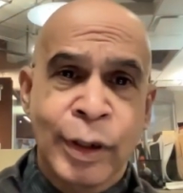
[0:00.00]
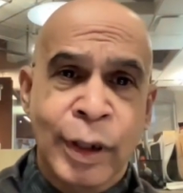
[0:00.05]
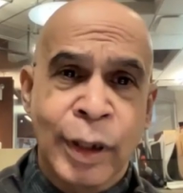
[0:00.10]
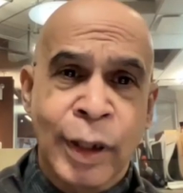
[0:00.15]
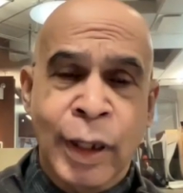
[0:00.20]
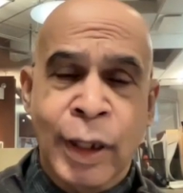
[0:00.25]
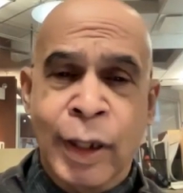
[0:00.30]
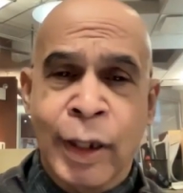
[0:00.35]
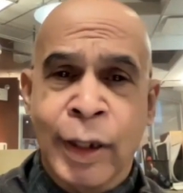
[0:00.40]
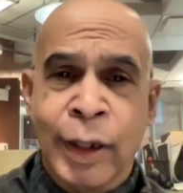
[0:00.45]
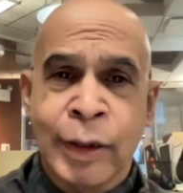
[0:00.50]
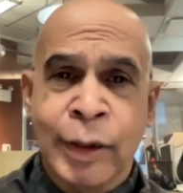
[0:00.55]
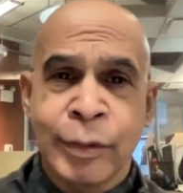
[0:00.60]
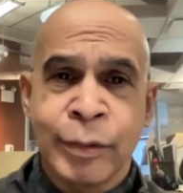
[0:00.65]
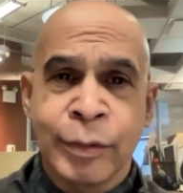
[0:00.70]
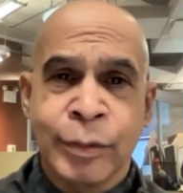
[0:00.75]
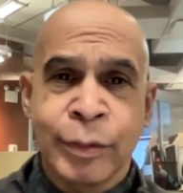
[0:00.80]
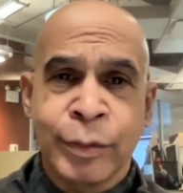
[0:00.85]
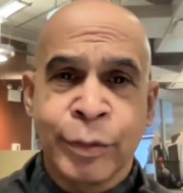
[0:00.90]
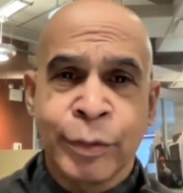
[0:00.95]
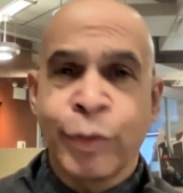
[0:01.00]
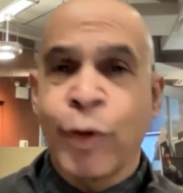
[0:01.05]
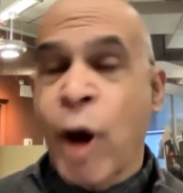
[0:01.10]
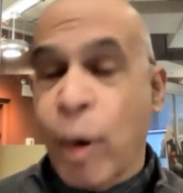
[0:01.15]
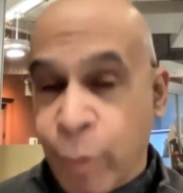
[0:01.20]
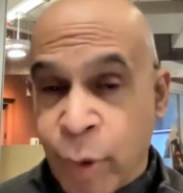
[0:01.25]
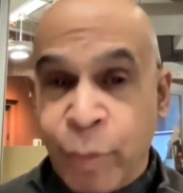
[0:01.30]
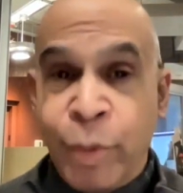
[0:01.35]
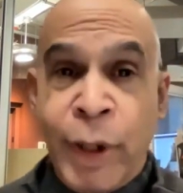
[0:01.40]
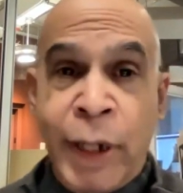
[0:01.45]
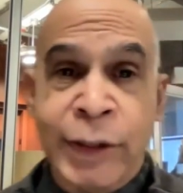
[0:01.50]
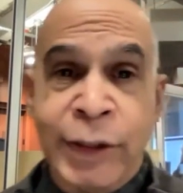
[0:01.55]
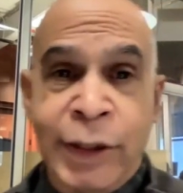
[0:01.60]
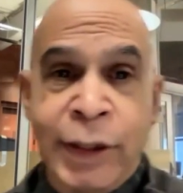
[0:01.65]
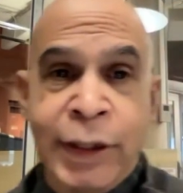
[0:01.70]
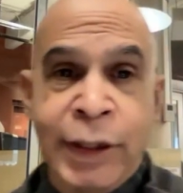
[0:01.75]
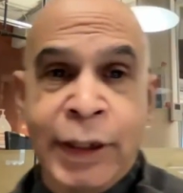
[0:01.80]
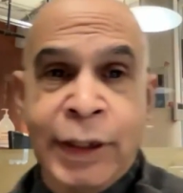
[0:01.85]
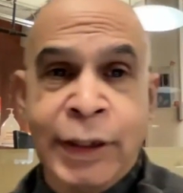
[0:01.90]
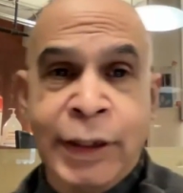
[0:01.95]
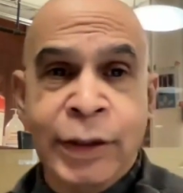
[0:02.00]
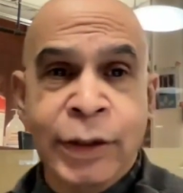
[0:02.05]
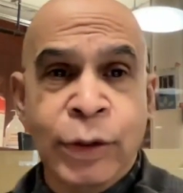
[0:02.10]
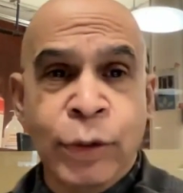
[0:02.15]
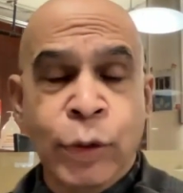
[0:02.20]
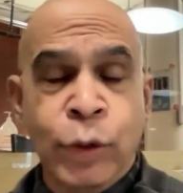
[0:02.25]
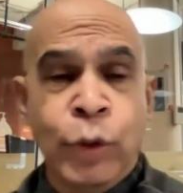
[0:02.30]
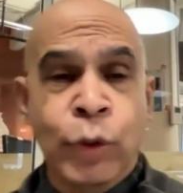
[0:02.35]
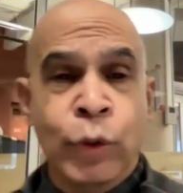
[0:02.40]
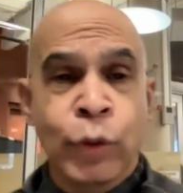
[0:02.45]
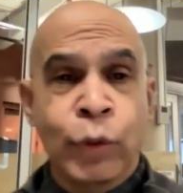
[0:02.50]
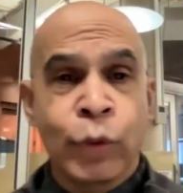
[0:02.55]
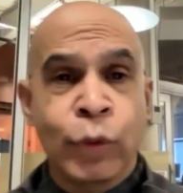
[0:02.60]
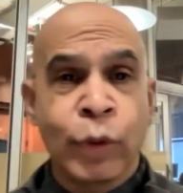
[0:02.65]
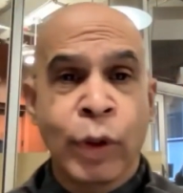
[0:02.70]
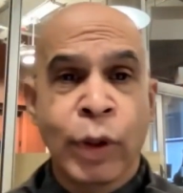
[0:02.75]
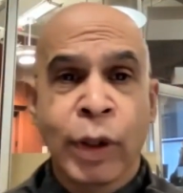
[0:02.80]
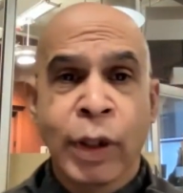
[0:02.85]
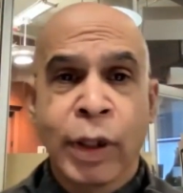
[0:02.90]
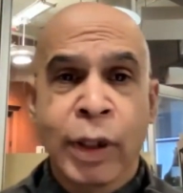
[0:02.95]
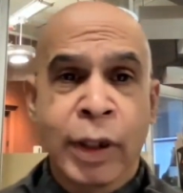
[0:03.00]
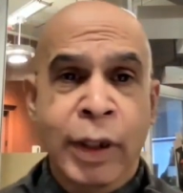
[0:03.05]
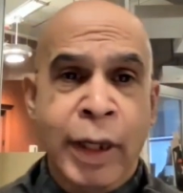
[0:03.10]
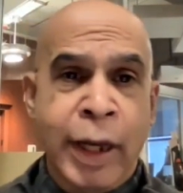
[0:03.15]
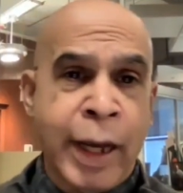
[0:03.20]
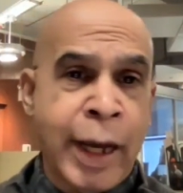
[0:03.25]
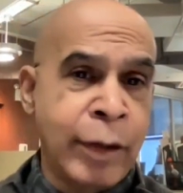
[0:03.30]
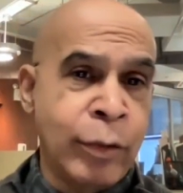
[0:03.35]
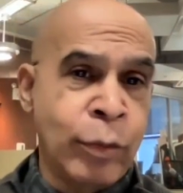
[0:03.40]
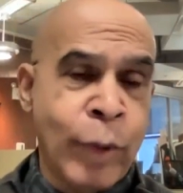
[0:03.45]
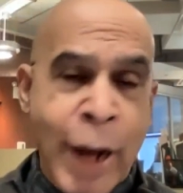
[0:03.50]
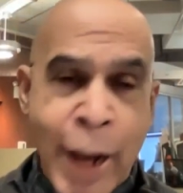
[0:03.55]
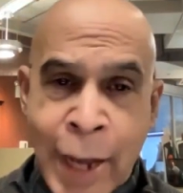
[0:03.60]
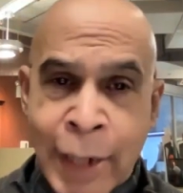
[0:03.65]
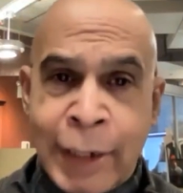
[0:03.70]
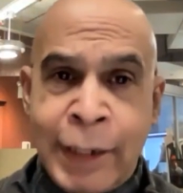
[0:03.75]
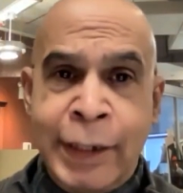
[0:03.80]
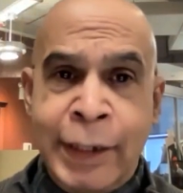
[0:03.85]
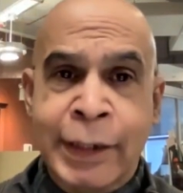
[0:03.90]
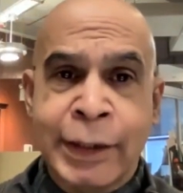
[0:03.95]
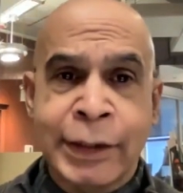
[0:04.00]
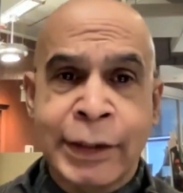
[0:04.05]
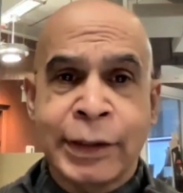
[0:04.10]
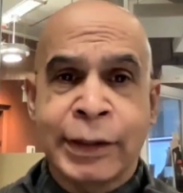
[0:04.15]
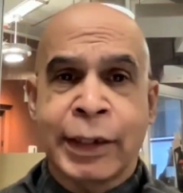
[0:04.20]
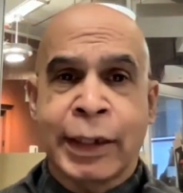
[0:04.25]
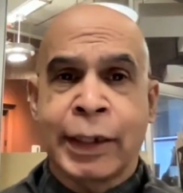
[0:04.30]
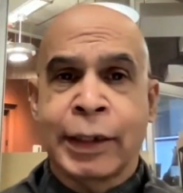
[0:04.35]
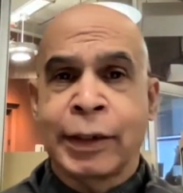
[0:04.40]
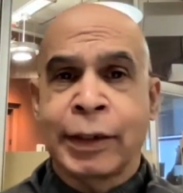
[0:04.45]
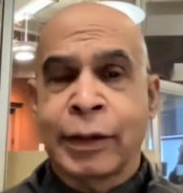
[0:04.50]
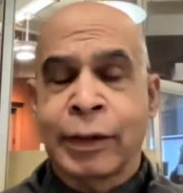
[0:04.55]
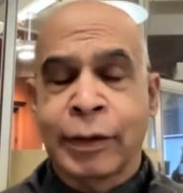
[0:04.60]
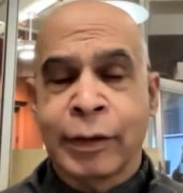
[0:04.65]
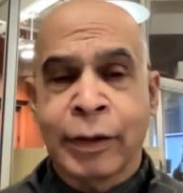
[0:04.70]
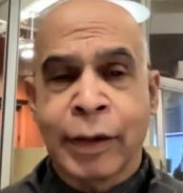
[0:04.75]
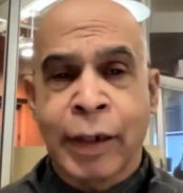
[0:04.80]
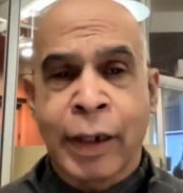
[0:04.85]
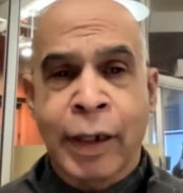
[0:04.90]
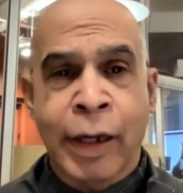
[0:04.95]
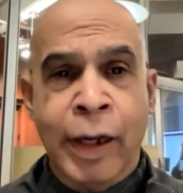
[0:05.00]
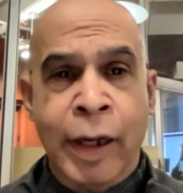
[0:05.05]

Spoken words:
former president, who at rallies and